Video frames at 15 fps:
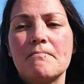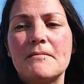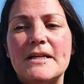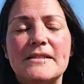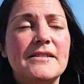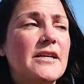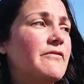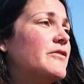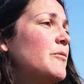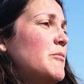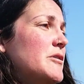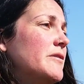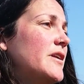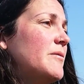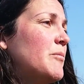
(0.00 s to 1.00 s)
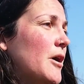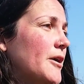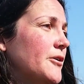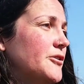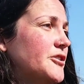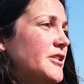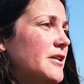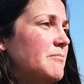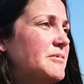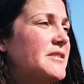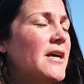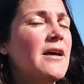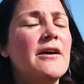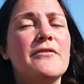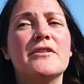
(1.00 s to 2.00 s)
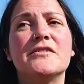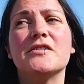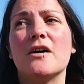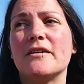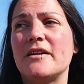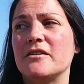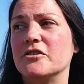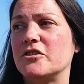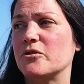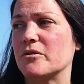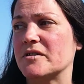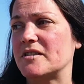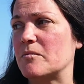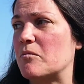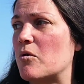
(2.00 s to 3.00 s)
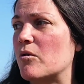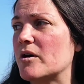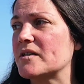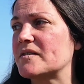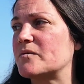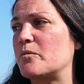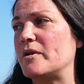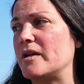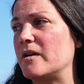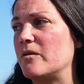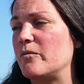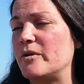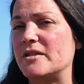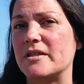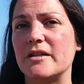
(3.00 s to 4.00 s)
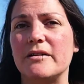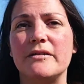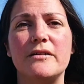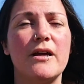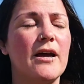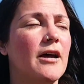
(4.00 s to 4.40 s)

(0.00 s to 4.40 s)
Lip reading: safe community partnerships. The Saugeen Shores supports. We did